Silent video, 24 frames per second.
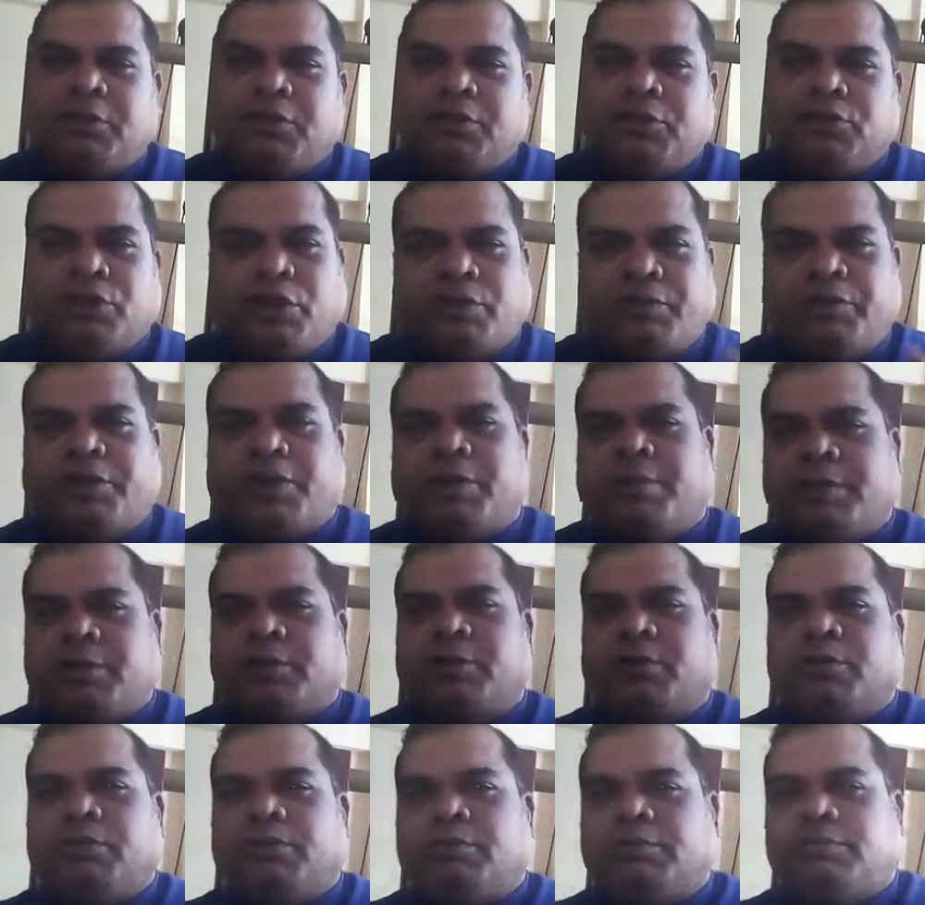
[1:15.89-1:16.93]
So every time I
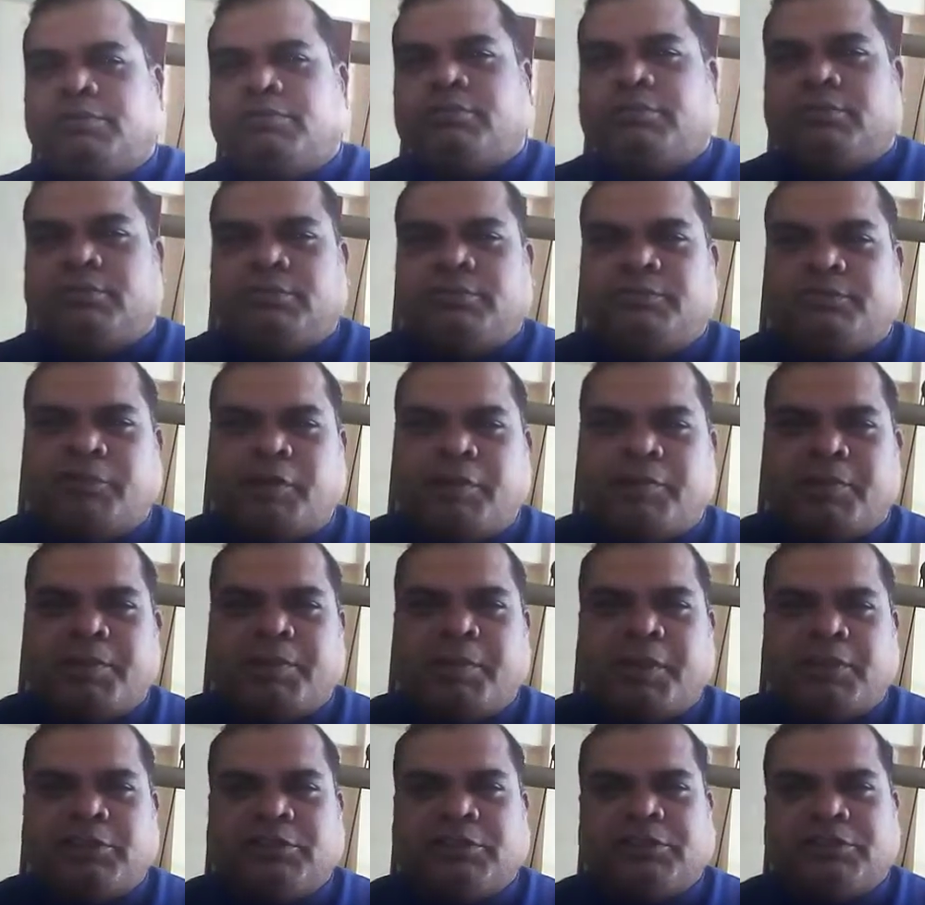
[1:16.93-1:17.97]
go from
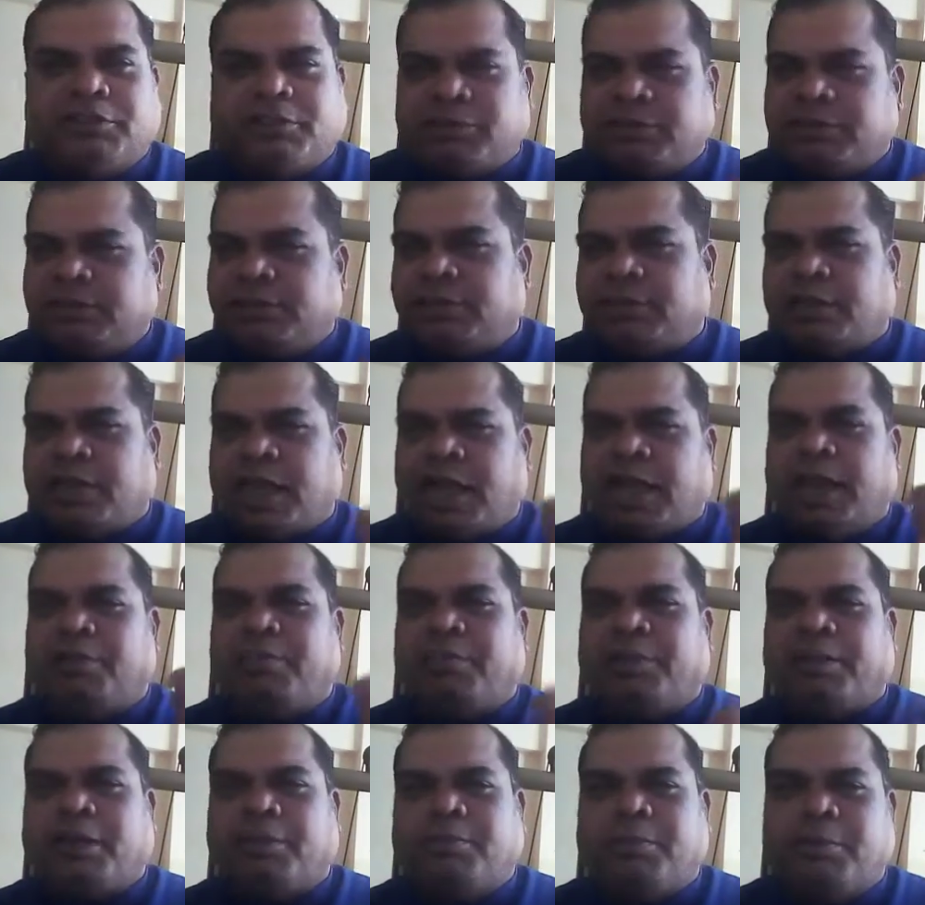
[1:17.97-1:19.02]
departures, I'll
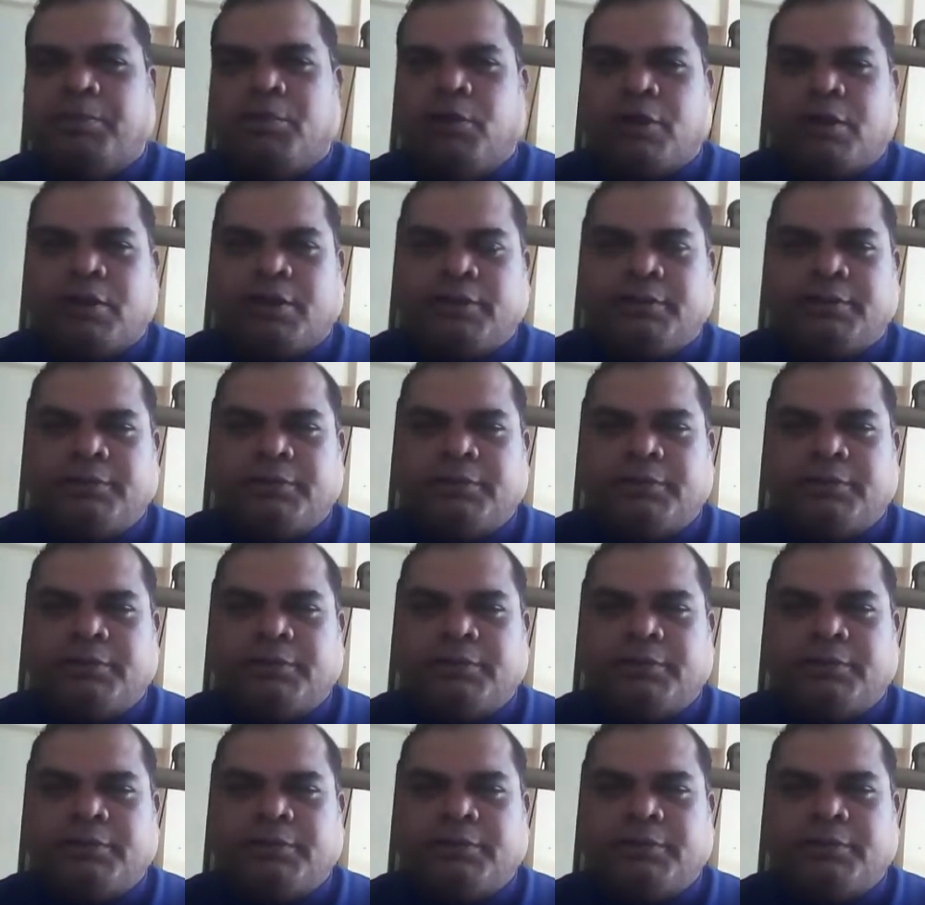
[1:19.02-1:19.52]
pick up a book.